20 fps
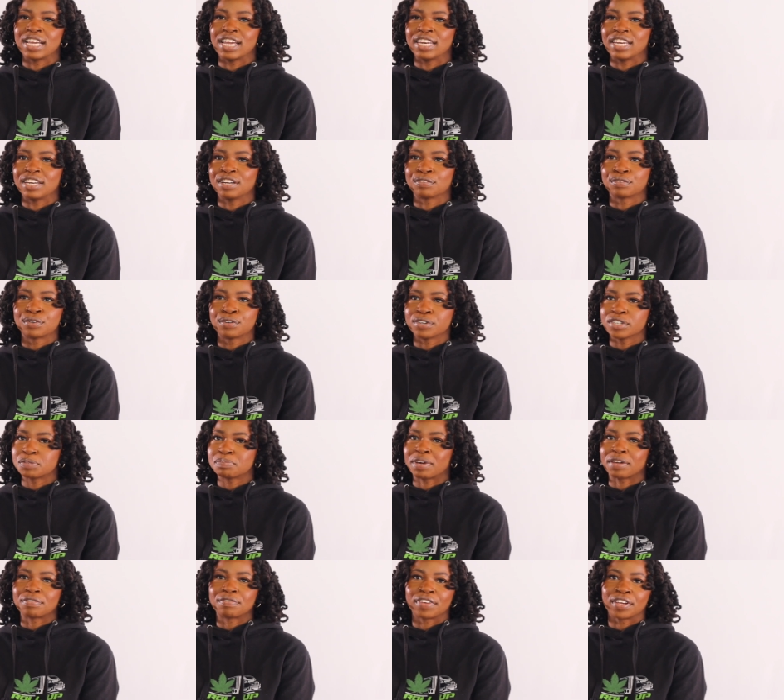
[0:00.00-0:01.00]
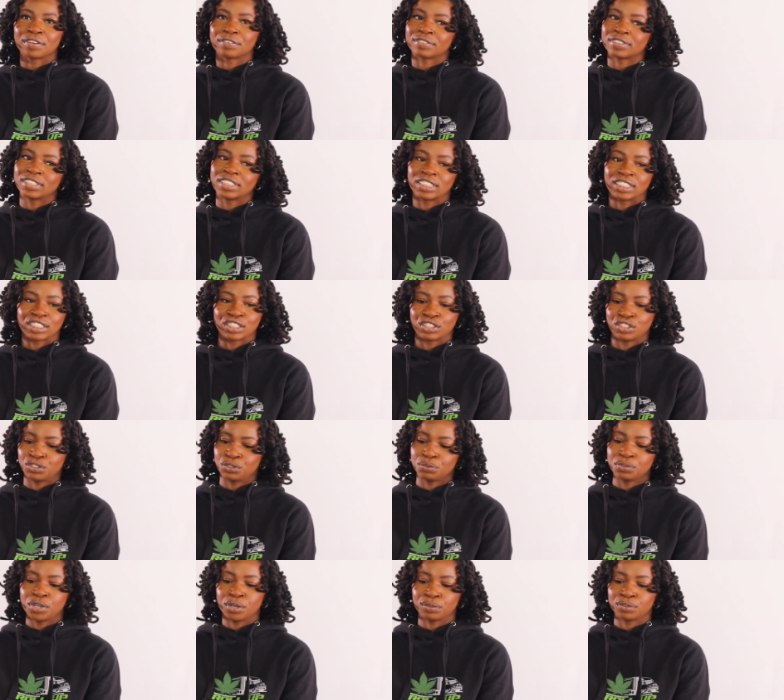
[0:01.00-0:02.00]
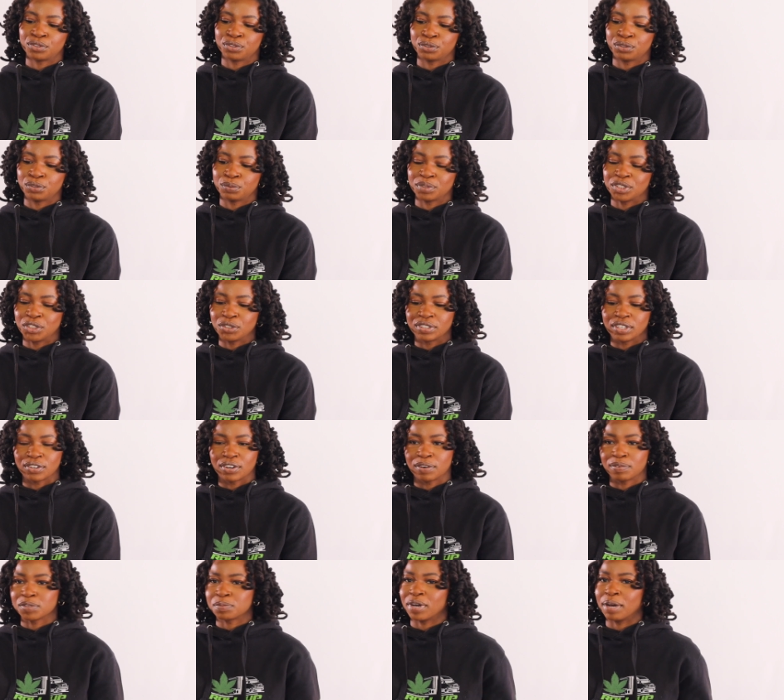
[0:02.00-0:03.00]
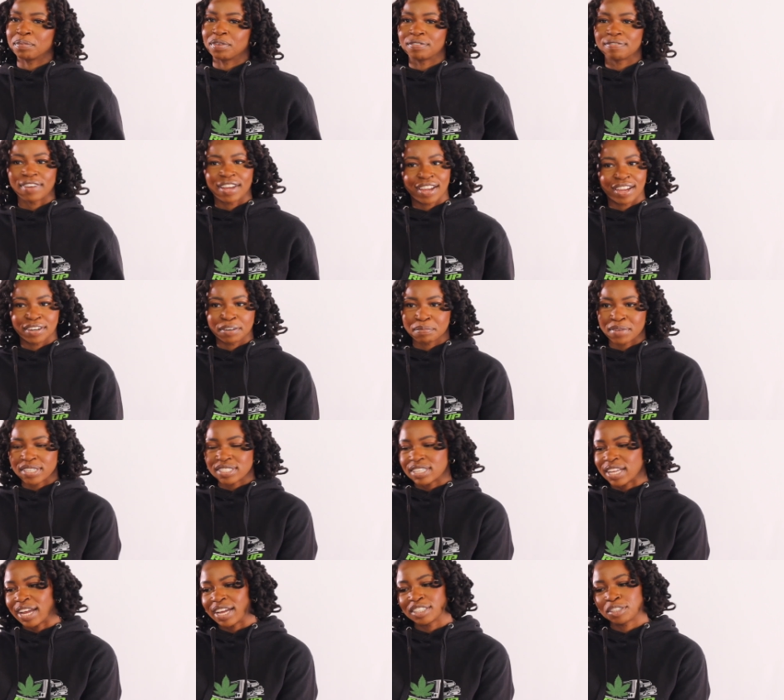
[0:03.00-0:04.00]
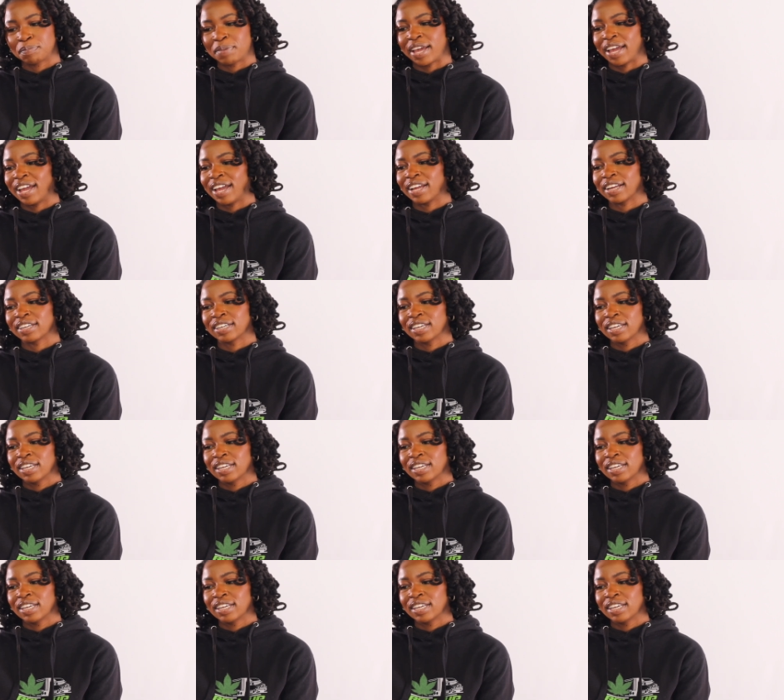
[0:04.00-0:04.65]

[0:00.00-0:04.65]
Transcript: And then, of course, my favorite just to go to, which you can always probably find in my stash bag,